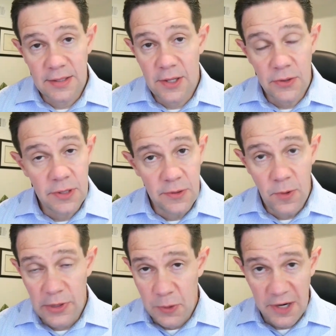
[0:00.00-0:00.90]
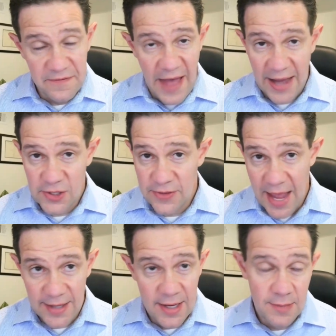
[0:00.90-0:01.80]
you know you really want to factor
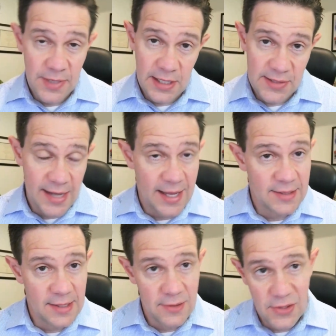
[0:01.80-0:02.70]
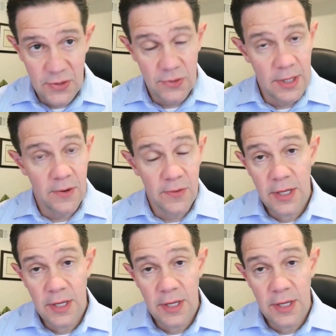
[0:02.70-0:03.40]
that in because that gets into you know